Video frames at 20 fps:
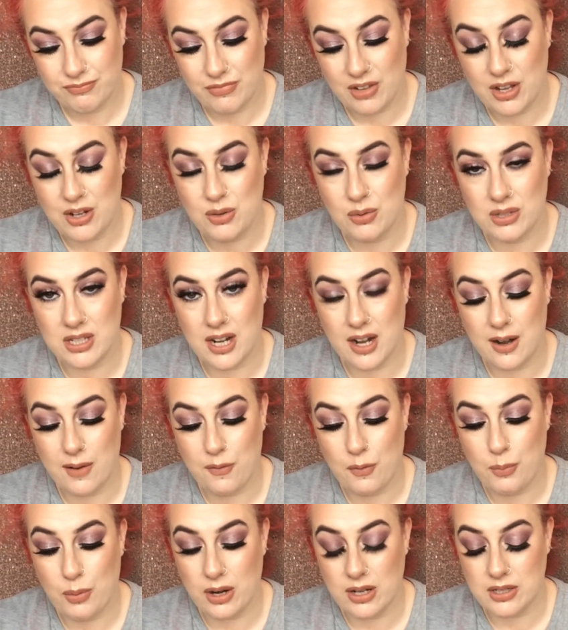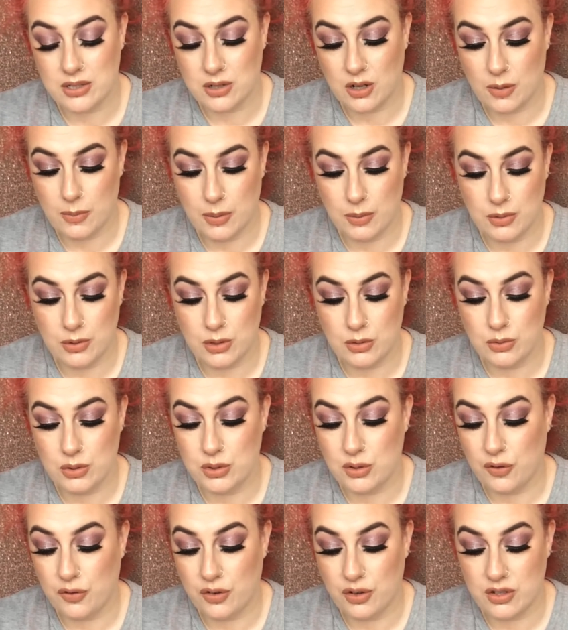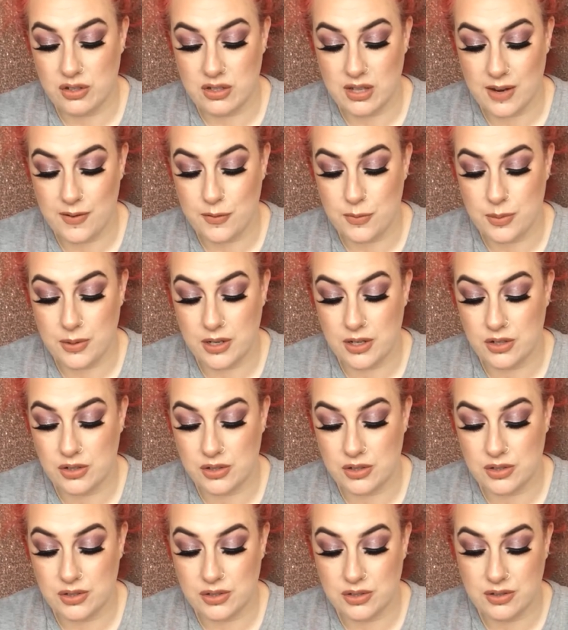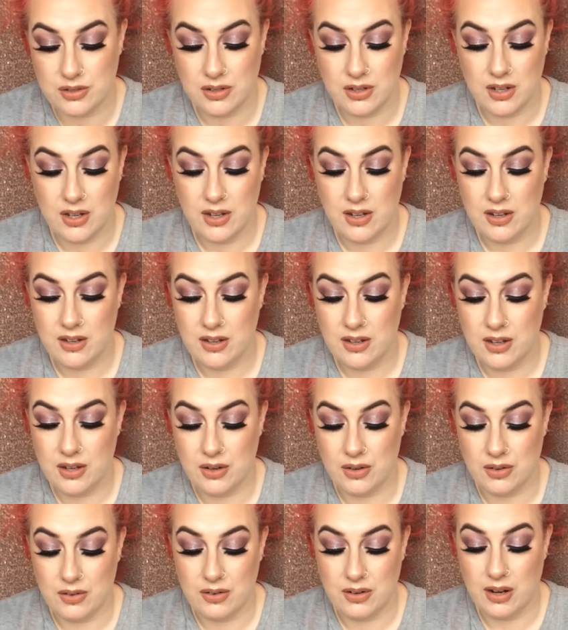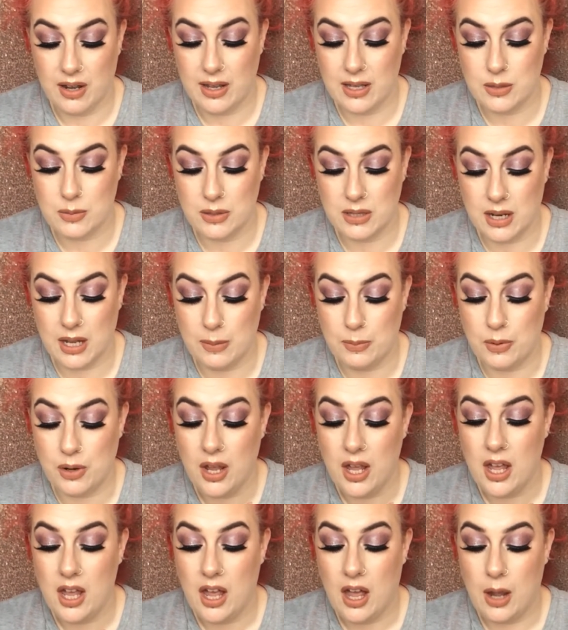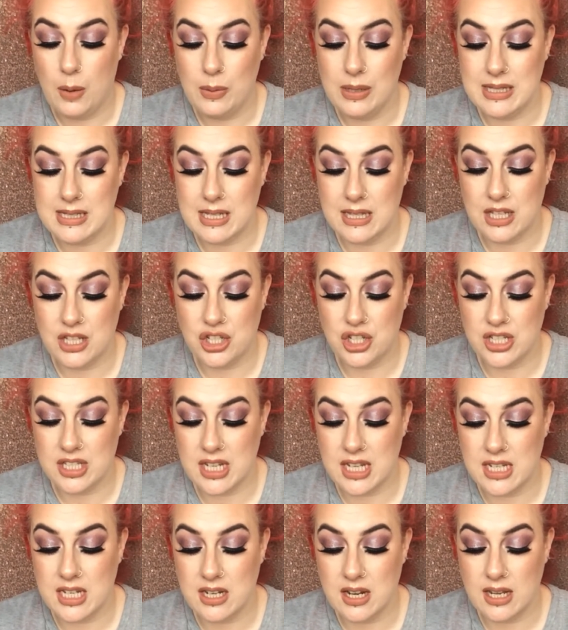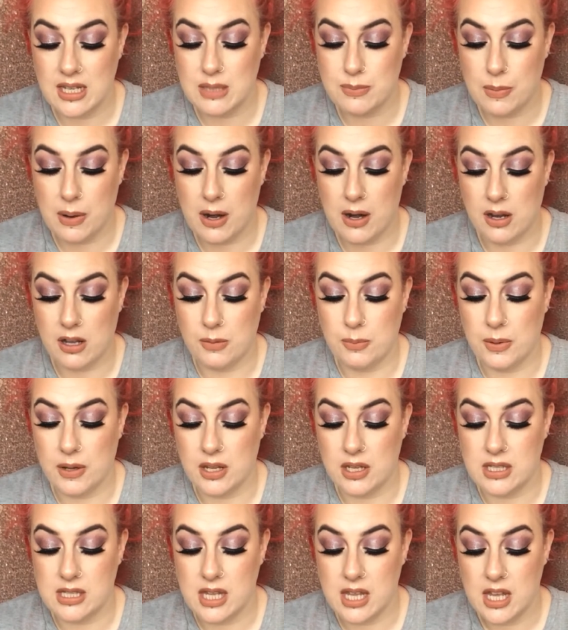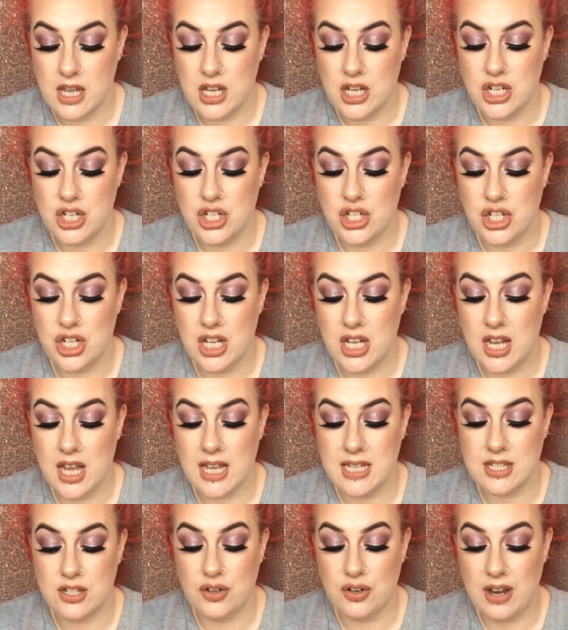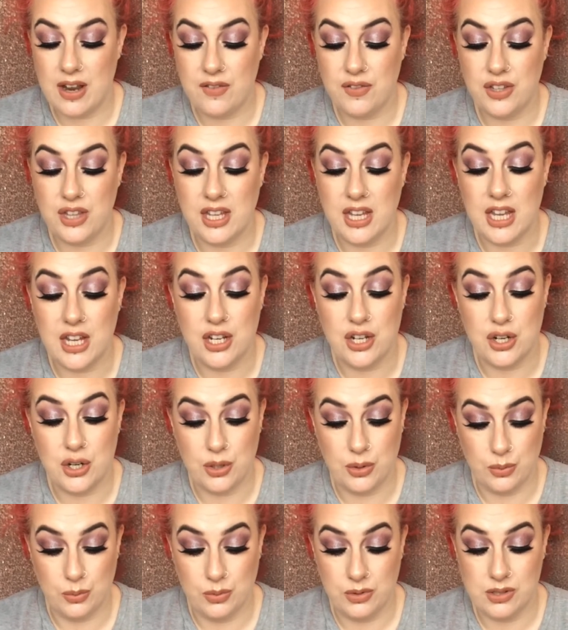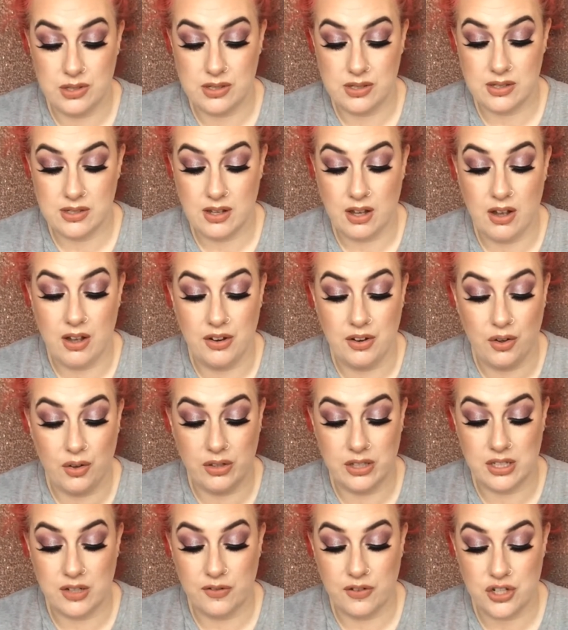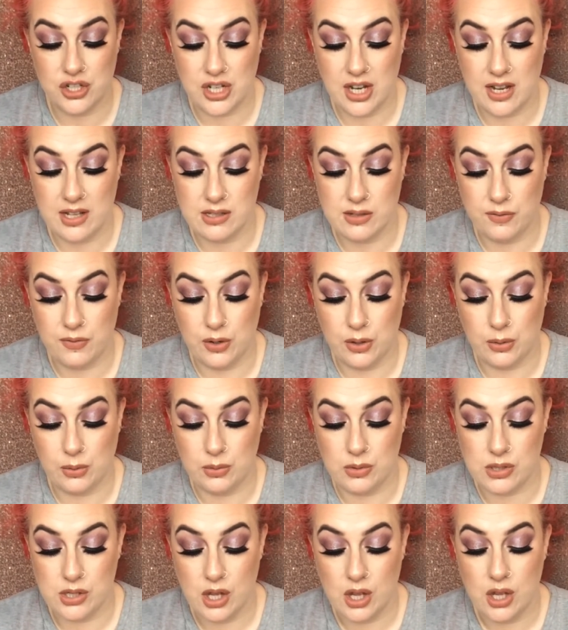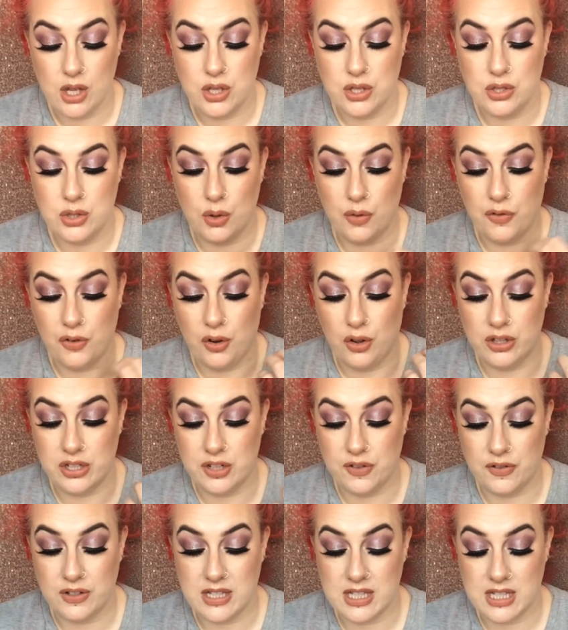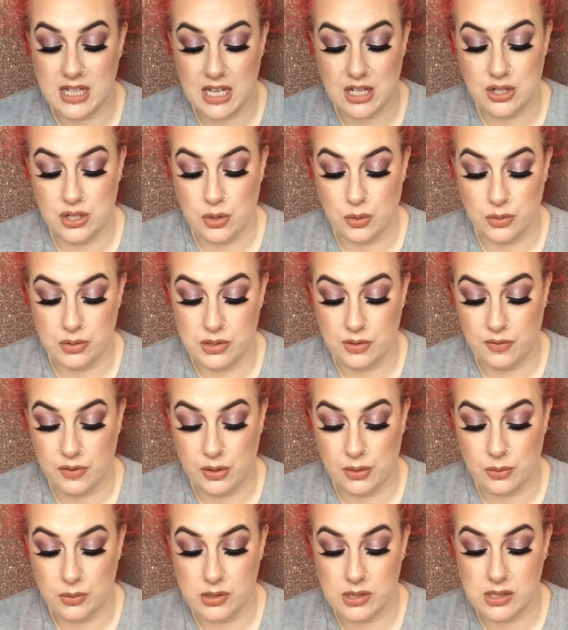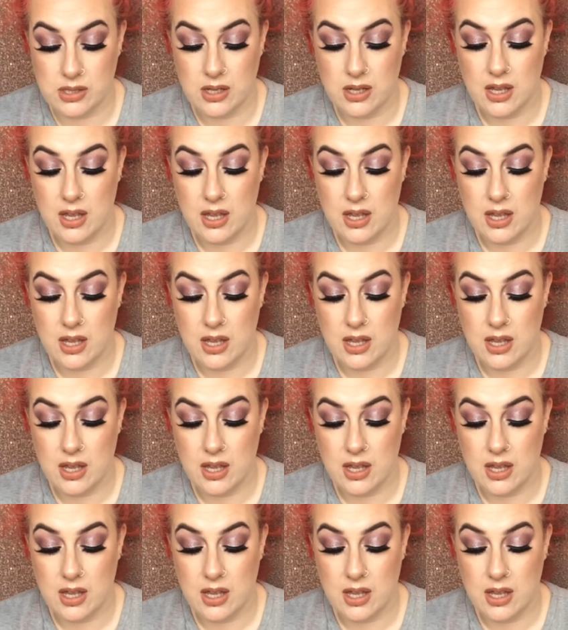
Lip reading: I know it's hard for brands to come out with new stuff because everybody just, you know, likes what they like. But I will say this, she's hit a nice market because she has done everything in nudes and all the different shades of nudes. So for all the different skin tones of nudes.